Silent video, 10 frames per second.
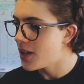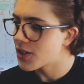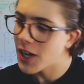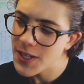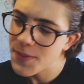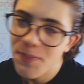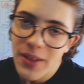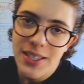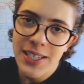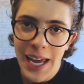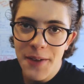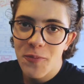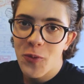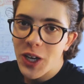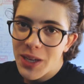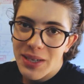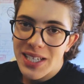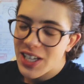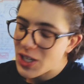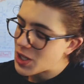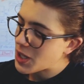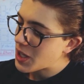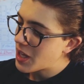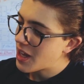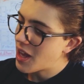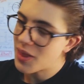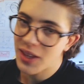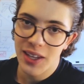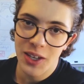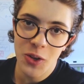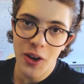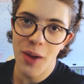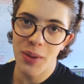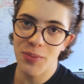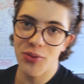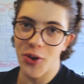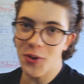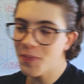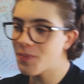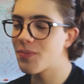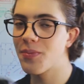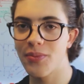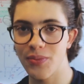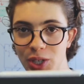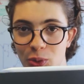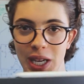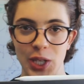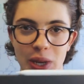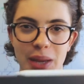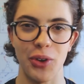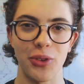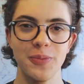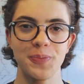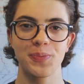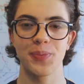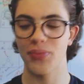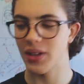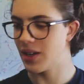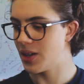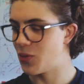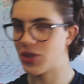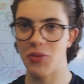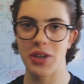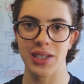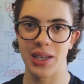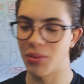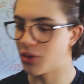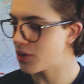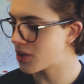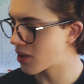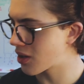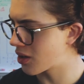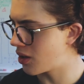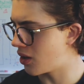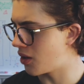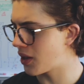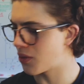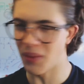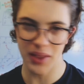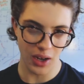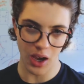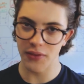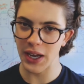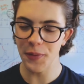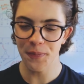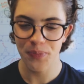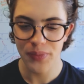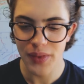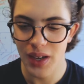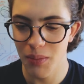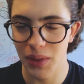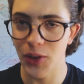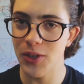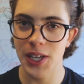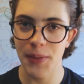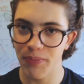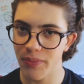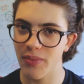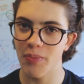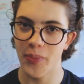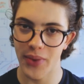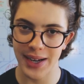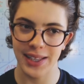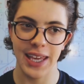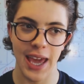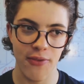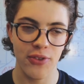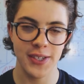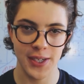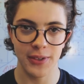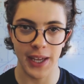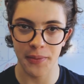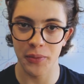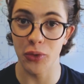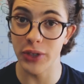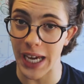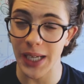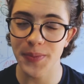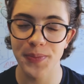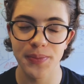So guys, today we're going to be discussing the new iPad Pro, the 2020 model, which I recently bought, I think a month and a half now. Been using it practically every single day, all day,